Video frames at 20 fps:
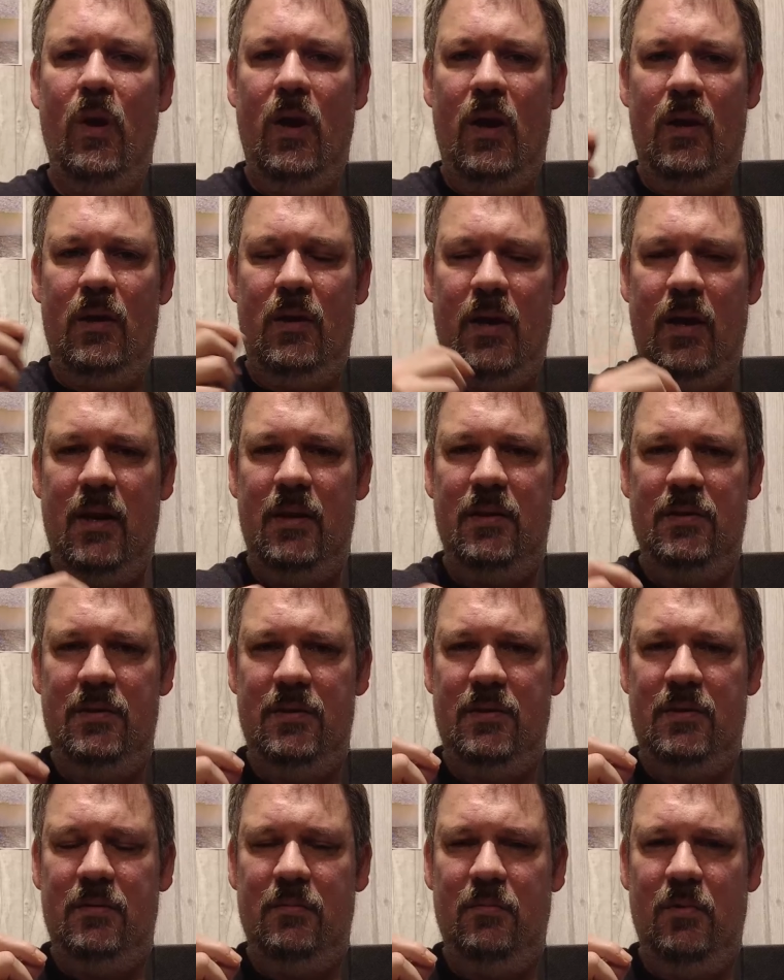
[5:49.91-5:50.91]
And it
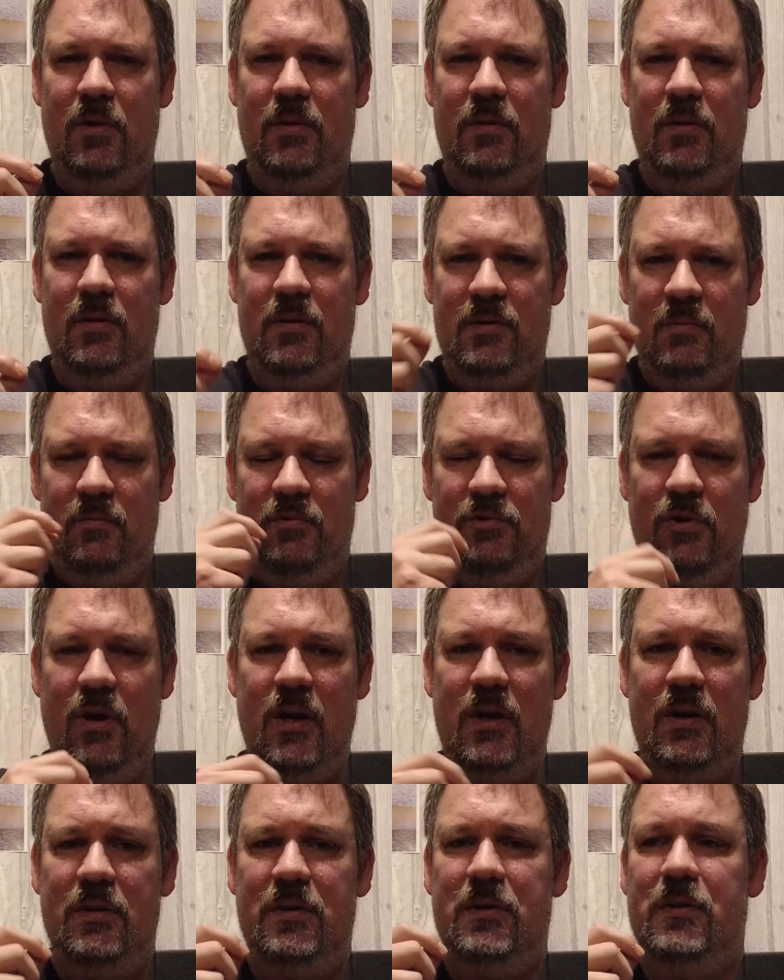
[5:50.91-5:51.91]
ends with some
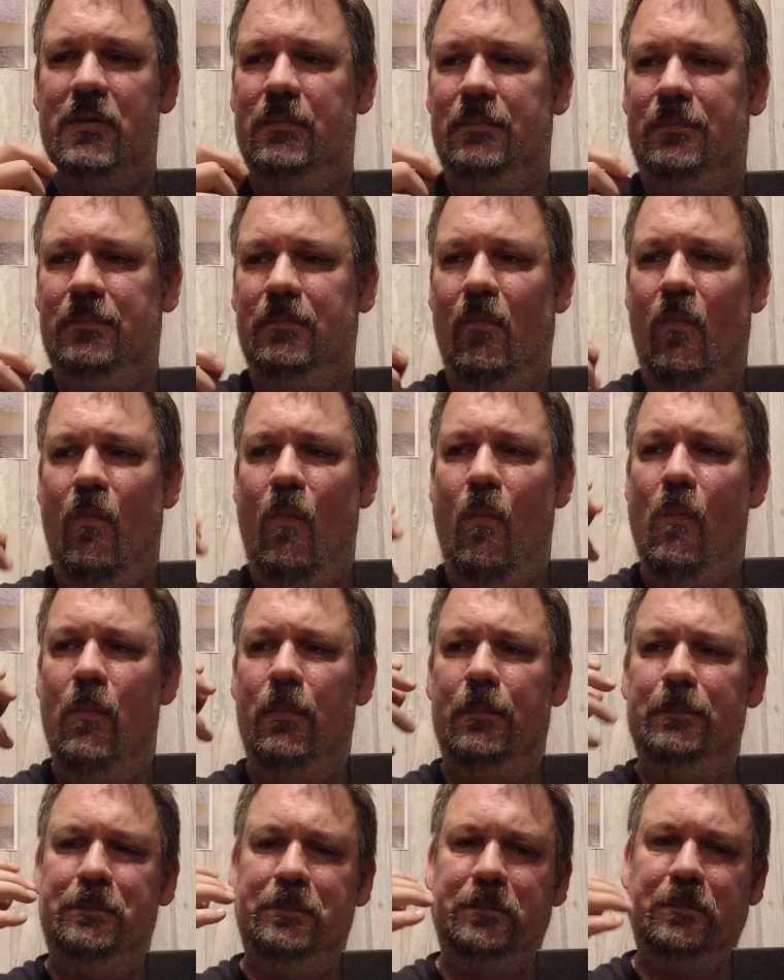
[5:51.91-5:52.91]
dryness,
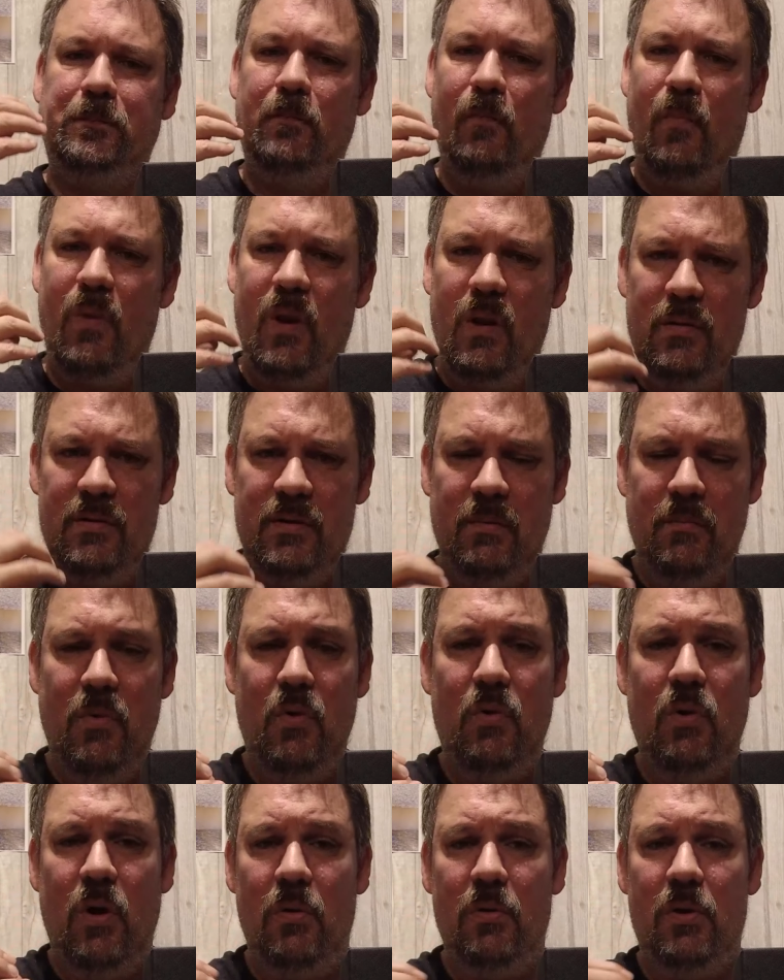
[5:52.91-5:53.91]
some
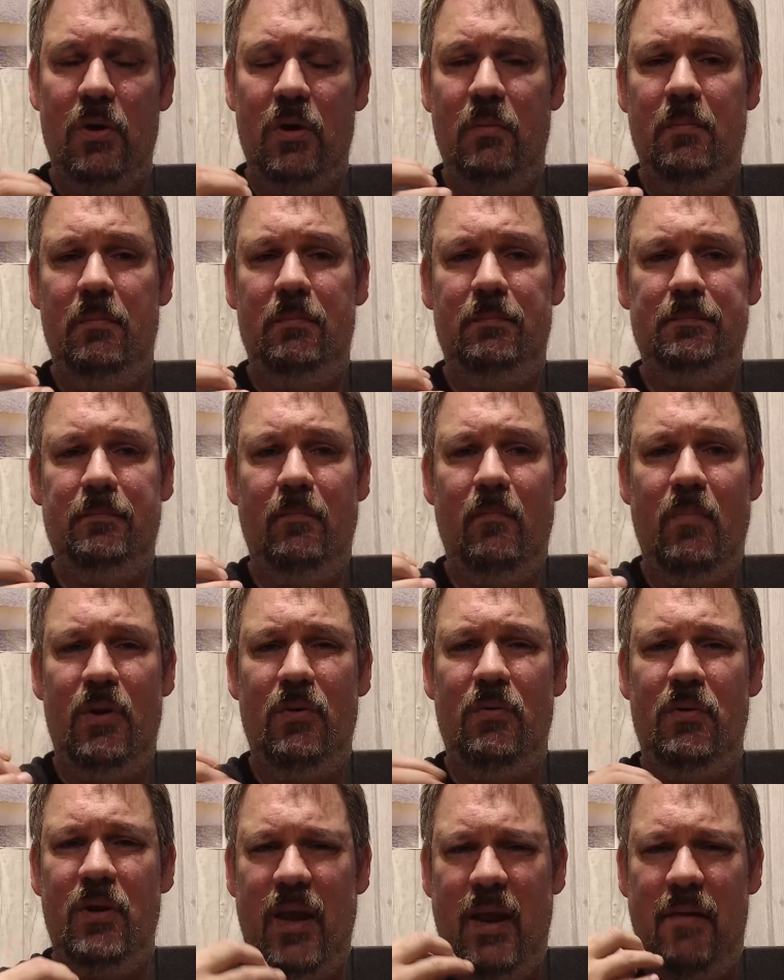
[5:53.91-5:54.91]
more oak, but
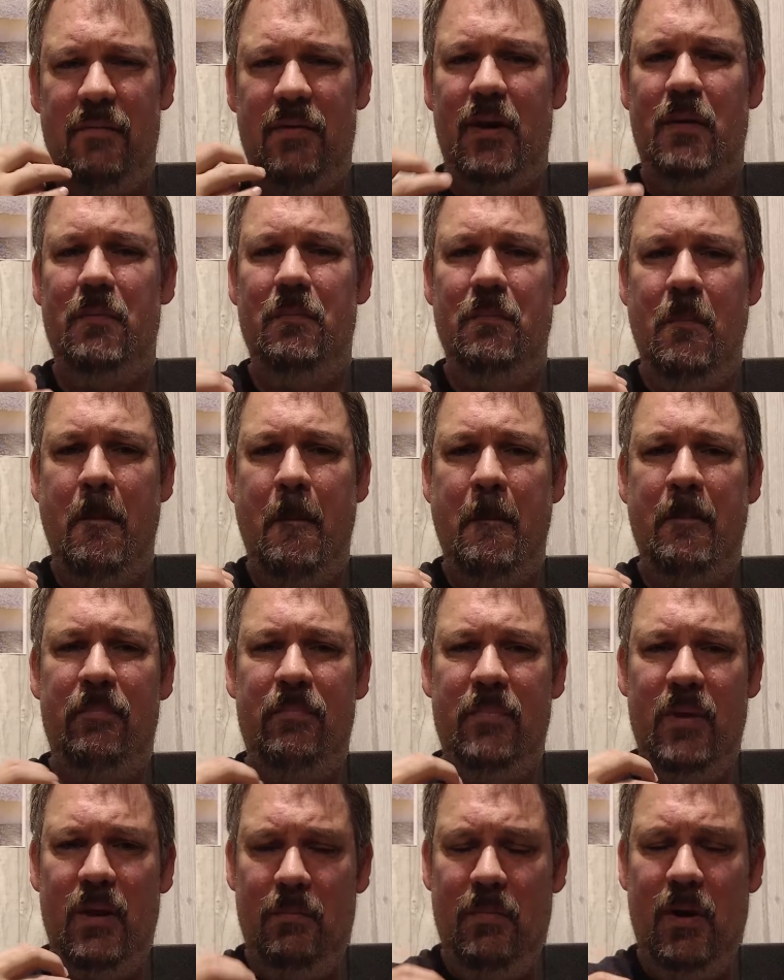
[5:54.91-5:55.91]
not heavy,
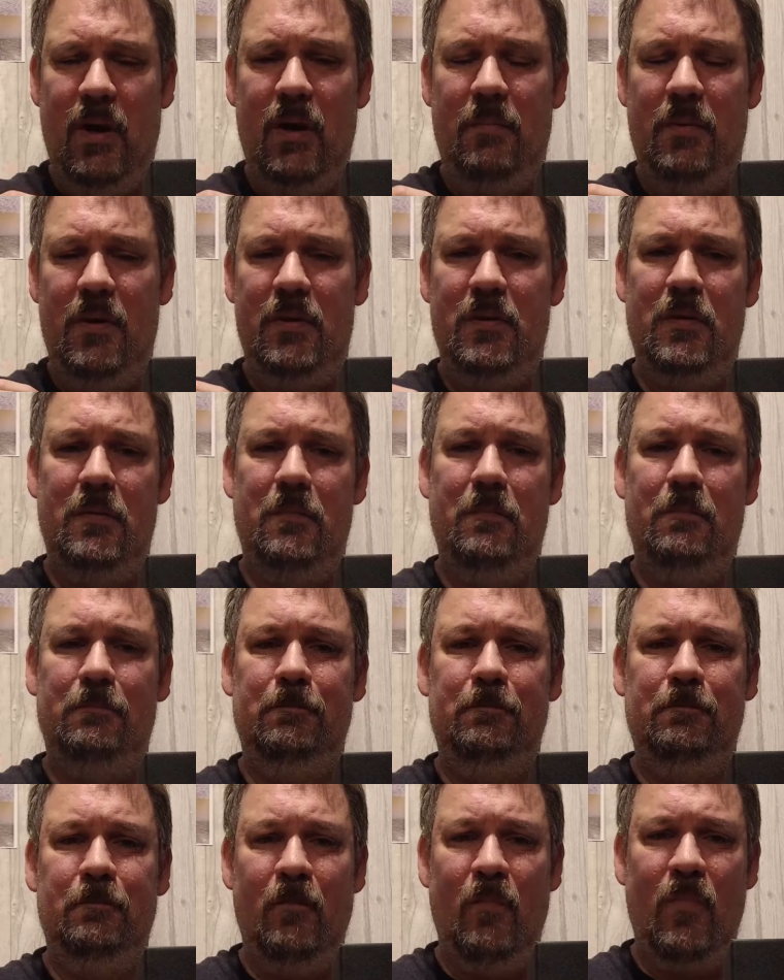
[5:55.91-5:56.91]
in my opinion,
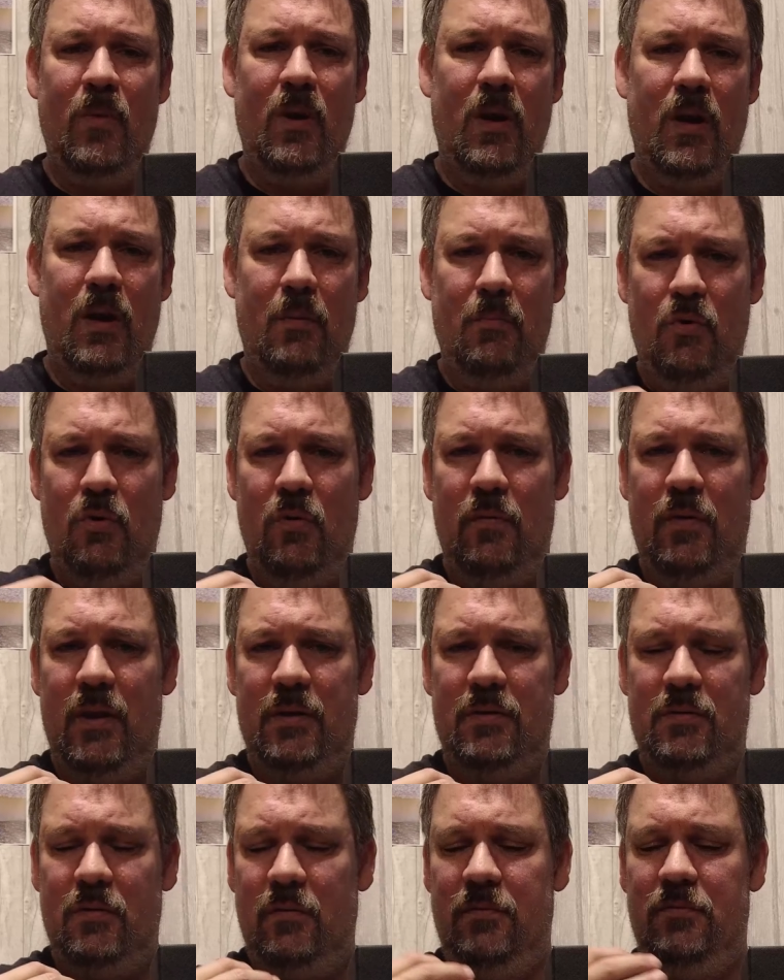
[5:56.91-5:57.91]
and more of
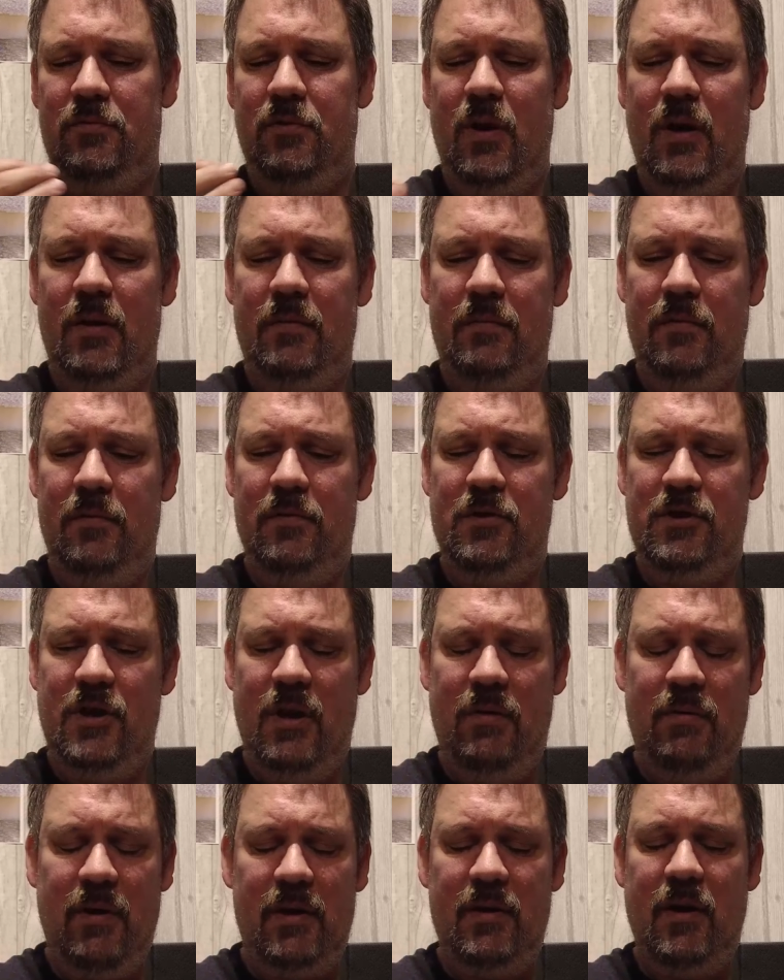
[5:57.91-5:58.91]
that sort of dried fruit
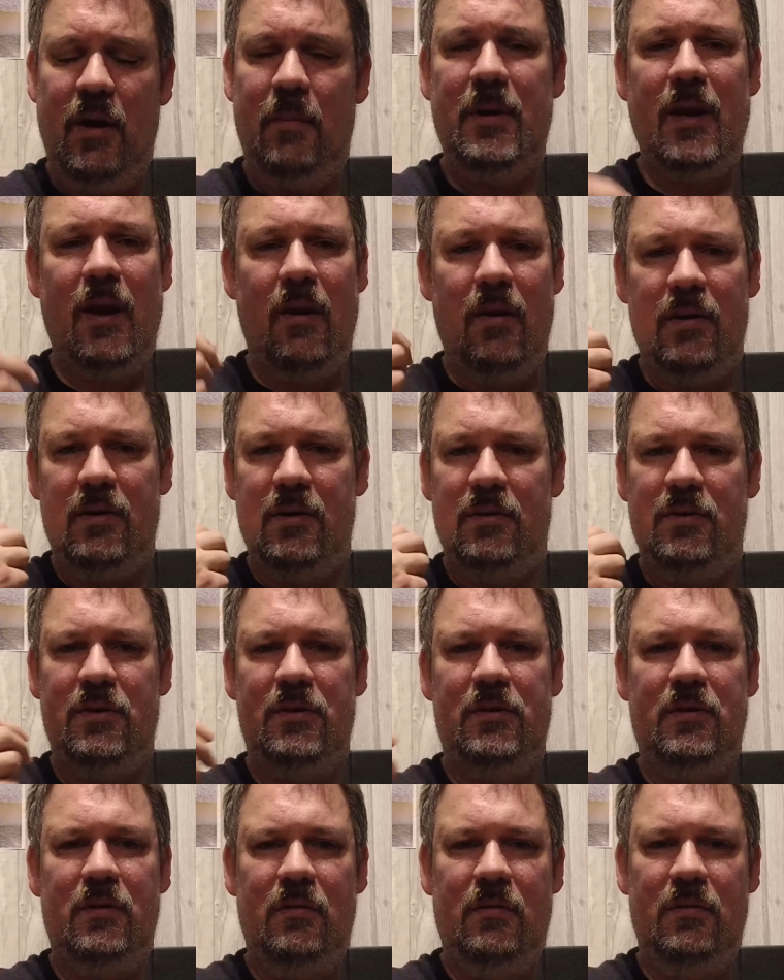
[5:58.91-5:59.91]
sherry type character,
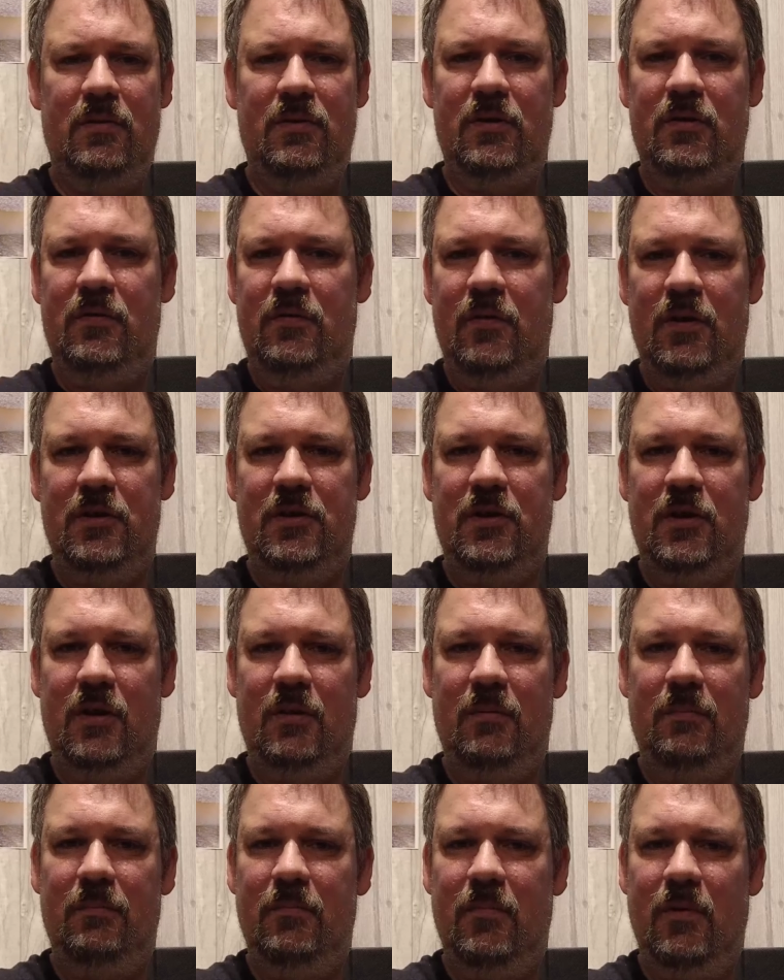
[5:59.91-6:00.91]
just
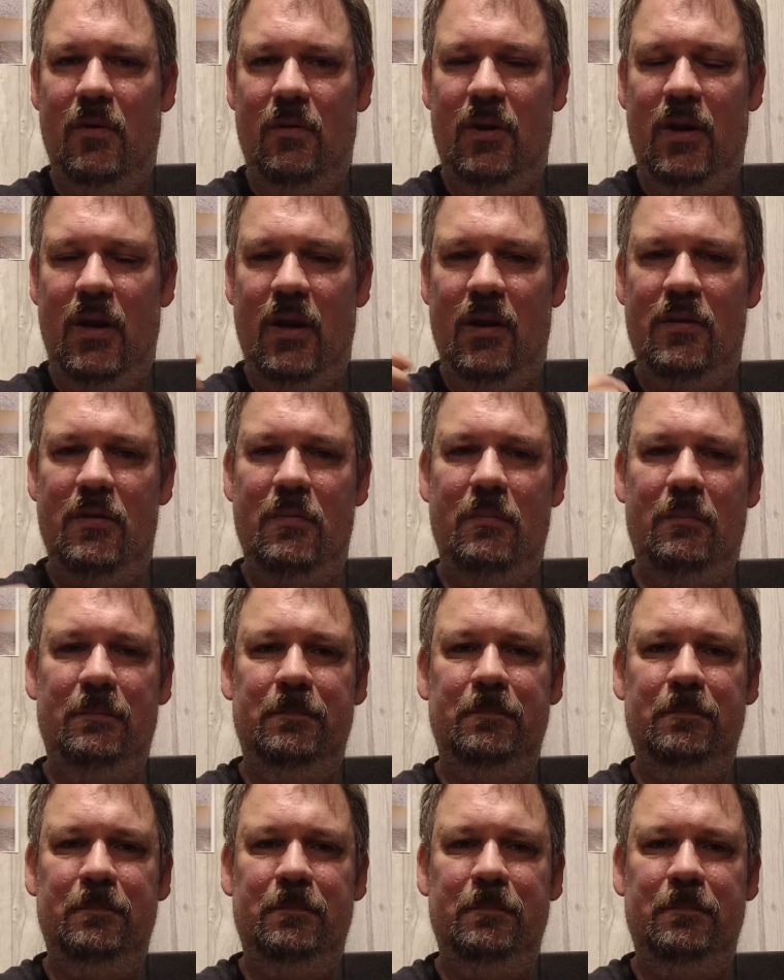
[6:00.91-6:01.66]
finishing on the end.